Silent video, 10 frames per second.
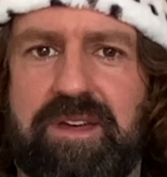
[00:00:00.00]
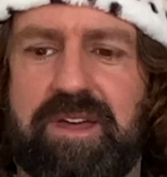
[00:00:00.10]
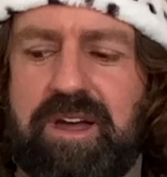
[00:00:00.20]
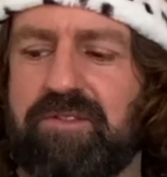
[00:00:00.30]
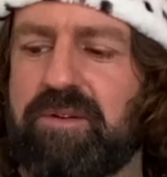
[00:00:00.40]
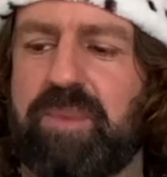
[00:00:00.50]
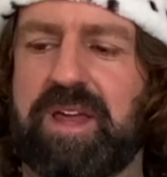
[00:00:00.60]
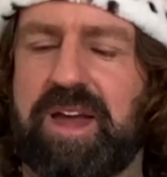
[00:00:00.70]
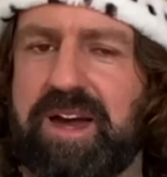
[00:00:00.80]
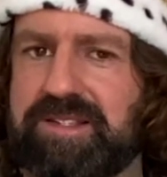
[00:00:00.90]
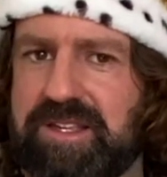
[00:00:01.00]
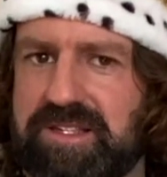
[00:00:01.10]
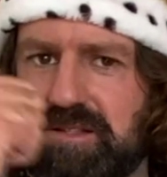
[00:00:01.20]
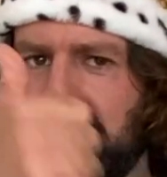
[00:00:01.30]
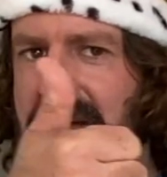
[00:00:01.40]
Everybody has to
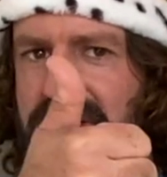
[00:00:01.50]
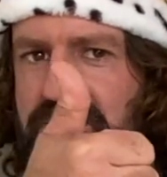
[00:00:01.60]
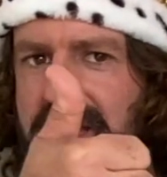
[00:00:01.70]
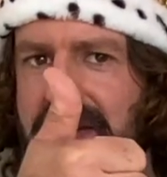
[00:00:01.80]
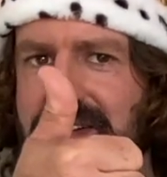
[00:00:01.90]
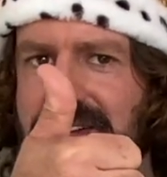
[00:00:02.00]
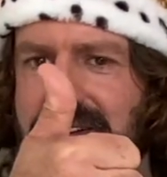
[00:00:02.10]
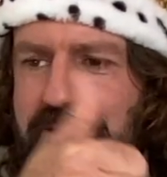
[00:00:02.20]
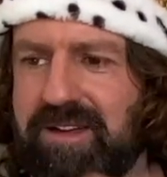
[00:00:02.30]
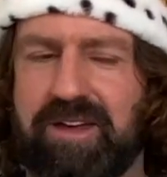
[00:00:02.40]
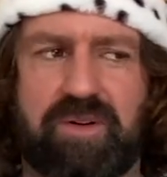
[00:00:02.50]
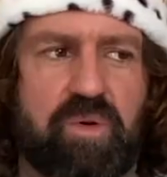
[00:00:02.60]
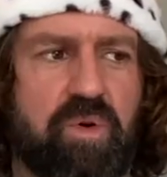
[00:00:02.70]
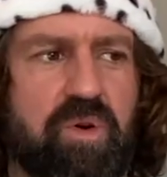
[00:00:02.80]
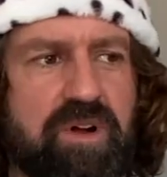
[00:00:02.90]
smash like
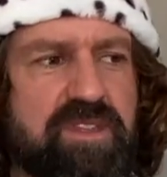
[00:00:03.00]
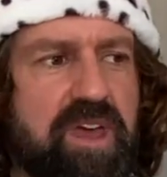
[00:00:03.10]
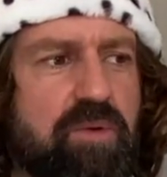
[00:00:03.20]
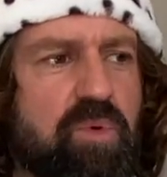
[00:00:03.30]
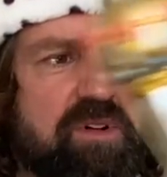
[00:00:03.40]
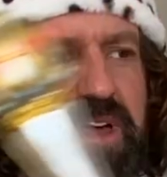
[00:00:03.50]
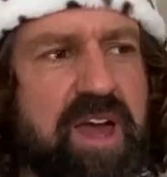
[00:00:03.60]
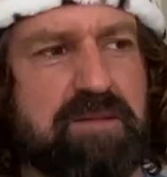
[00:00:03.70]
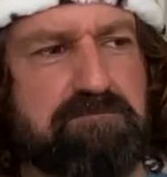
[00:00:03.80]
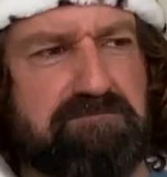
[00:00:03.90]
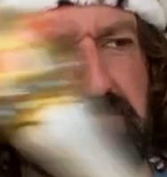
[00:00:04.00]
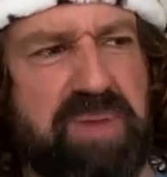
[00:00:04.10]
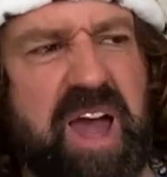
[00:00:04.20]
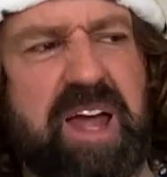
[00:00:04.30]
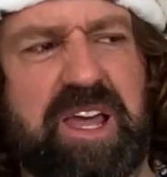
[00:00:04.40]
or they will get
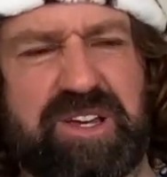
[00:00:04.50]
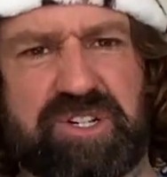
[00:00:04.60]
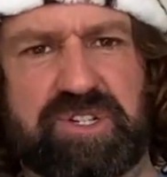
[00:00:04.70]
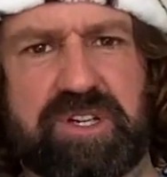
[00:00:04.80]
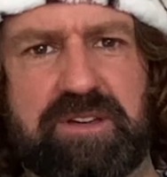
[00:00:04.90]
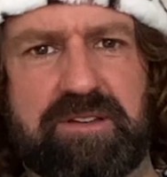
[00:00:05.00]
banished.